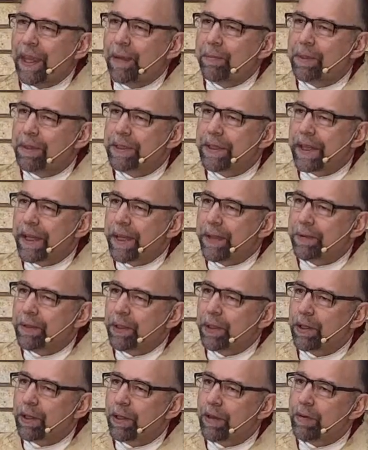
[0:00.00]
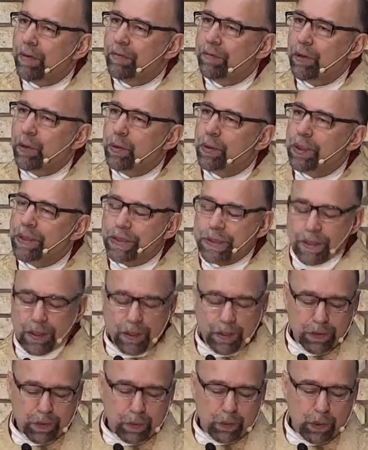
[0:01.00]
But today I'm going to focus
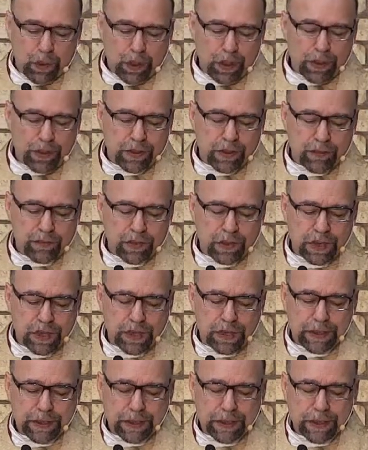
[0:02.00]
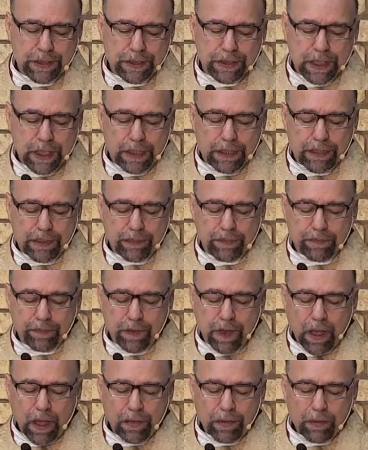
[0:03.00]
on the words of Jesus, as the
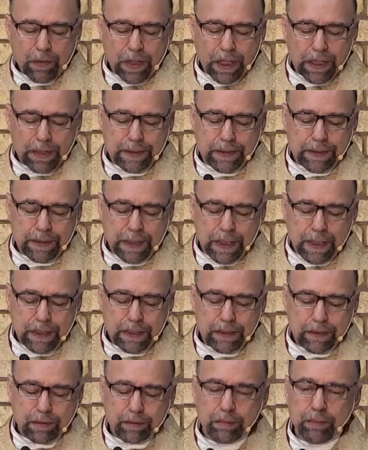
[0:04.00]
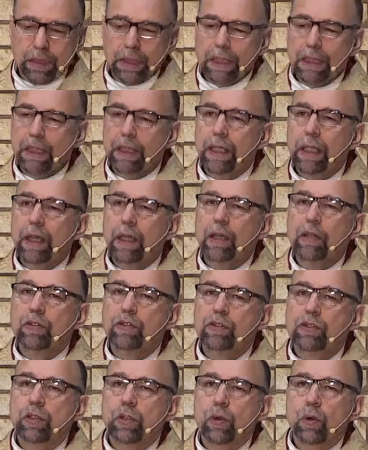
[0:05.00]
Father has sent me,
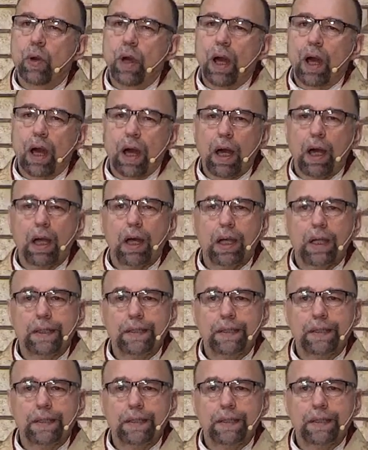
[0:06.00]
so I